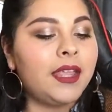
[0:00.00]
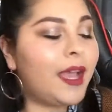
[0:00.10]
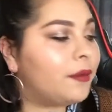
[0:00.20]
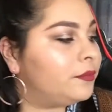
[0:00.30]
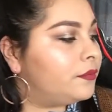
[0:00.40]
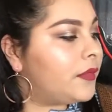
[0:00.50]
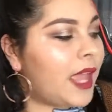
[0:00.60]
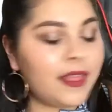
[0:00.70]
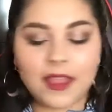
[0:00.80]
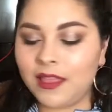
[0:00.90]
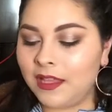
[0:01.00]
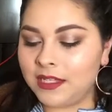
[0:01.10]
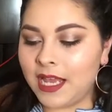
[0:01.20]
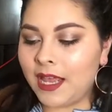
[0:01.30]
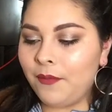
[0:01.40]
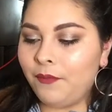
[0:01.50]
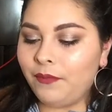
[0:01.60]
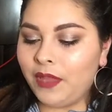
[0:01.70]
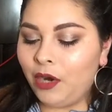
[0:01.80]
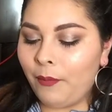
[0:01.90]
yeah, and then the second
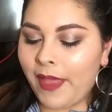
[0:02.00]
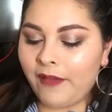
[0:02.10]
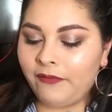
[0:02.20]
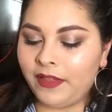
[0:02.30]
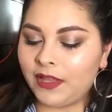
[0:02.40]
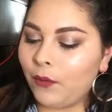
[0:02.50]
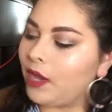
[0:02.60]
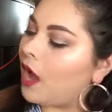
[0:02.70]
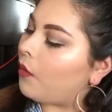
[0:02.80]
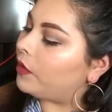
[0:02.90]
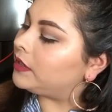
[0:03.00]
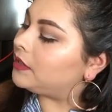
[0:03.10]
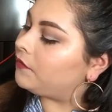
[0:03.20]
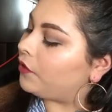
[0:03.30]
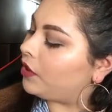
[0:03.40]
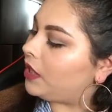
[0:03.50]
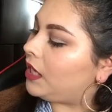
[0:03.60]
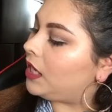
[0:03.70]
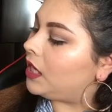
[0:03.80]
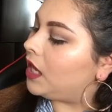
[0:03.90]
little pamphlet that we got was for
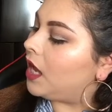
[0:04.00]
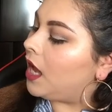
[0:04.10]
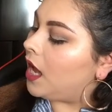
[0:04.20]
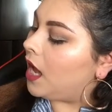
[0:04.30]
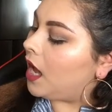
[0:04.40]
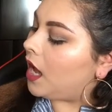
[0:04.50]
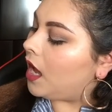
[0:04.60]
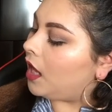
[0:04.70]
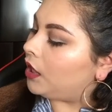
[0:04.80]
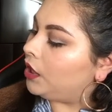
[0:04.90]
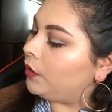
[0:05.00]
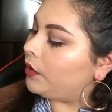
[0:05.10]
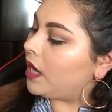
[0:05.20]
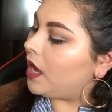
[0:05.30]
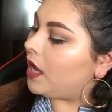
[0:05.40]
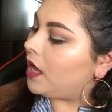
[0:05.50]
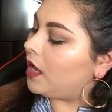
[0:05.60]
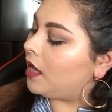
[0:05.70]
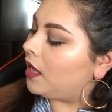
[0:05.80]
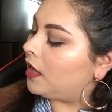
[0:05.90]
the Luna